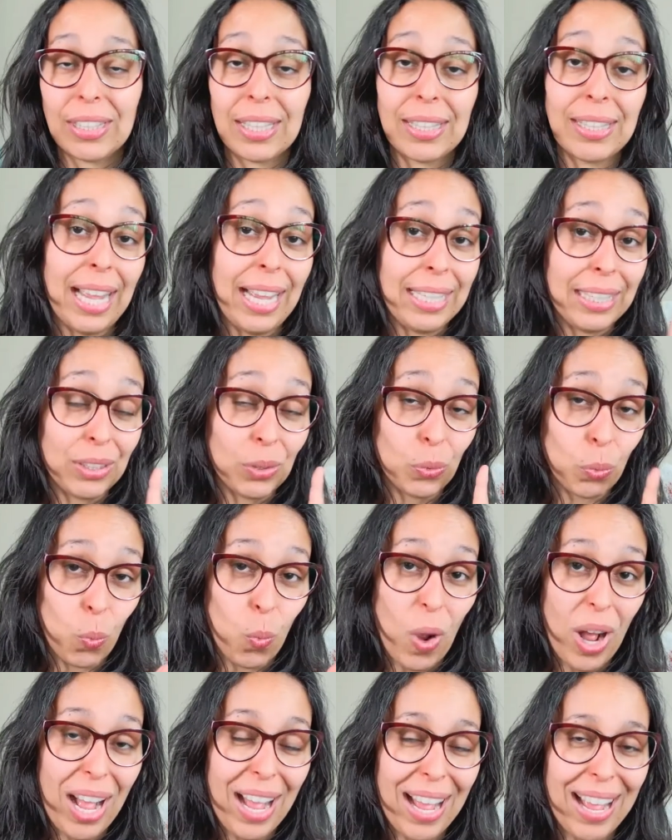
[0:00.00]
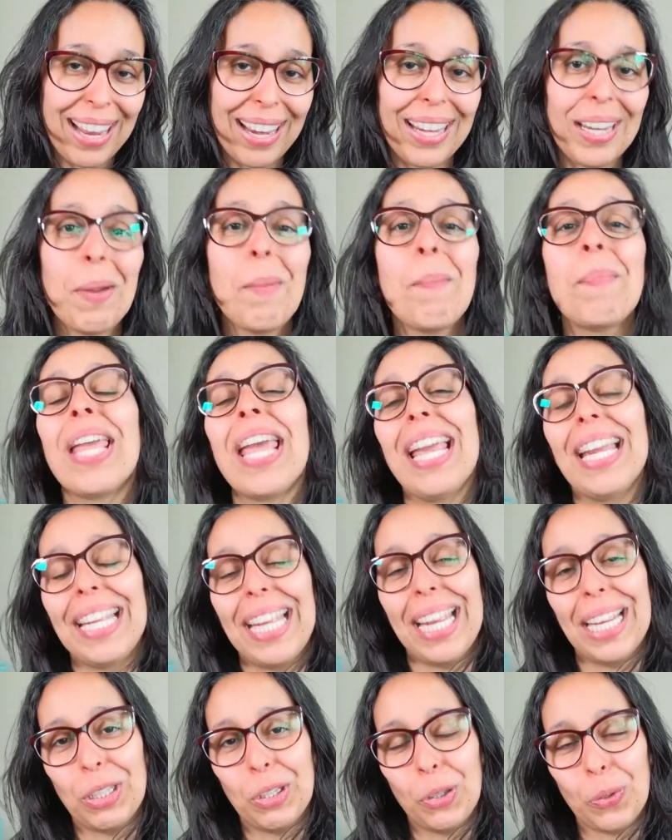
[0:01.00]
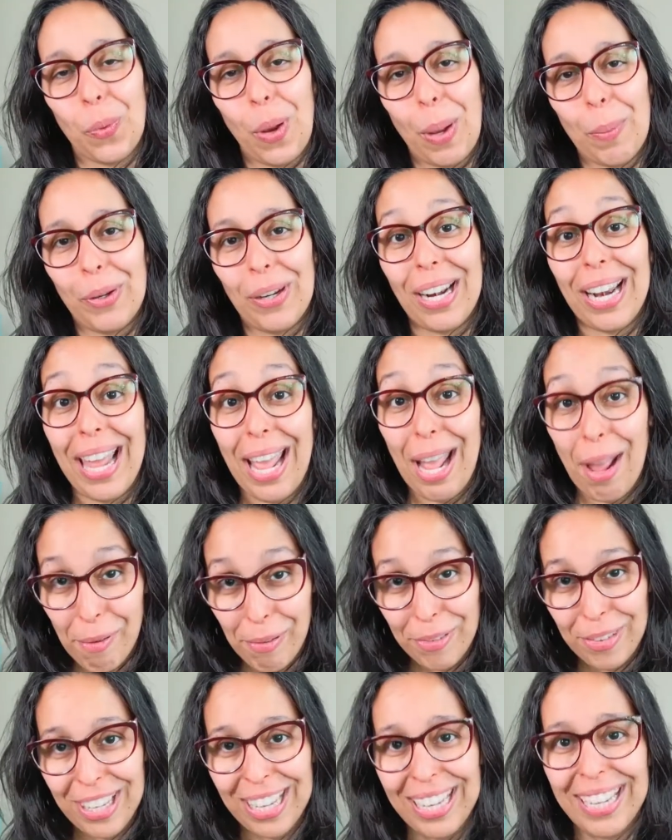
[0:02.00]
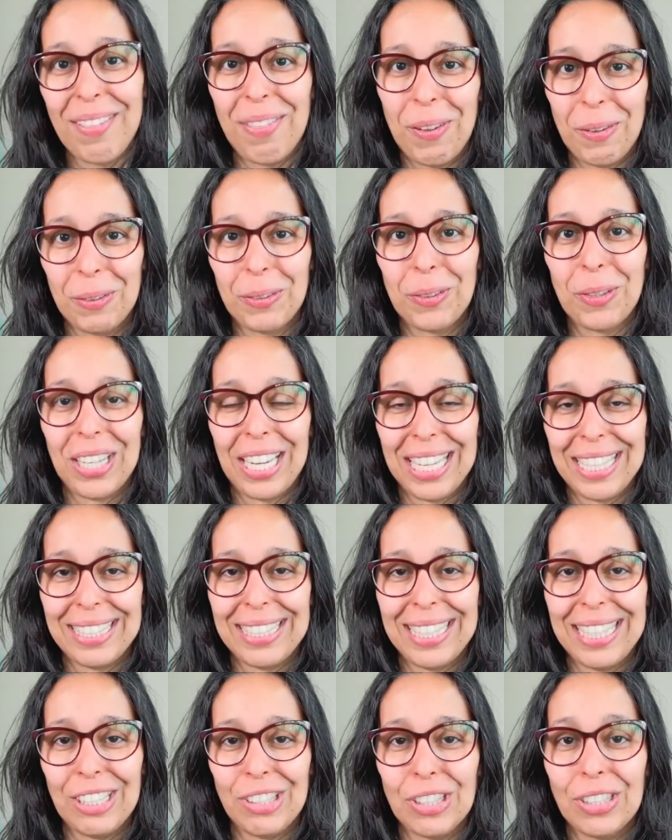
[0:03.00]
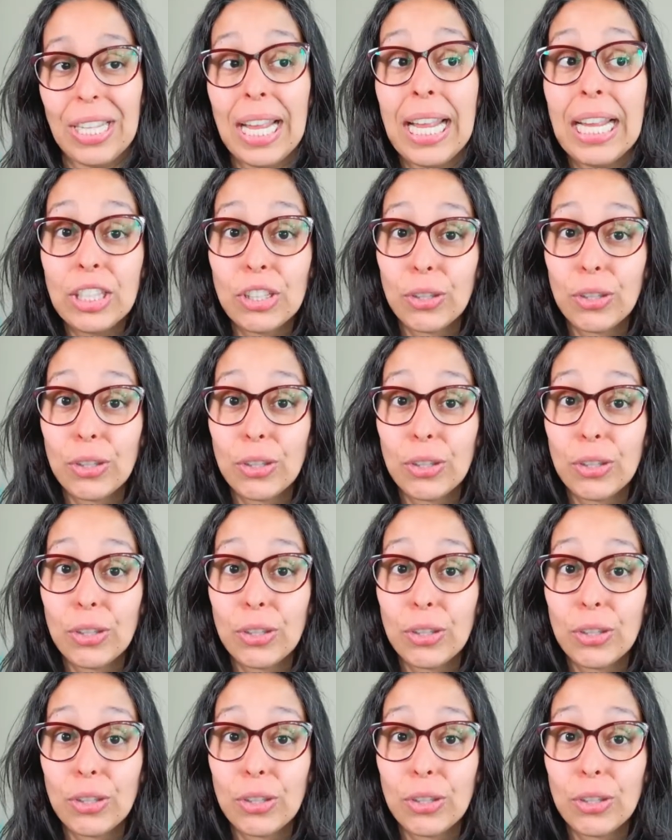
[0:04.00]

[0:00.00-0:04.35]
And that is why Ken Schwaber left those organizations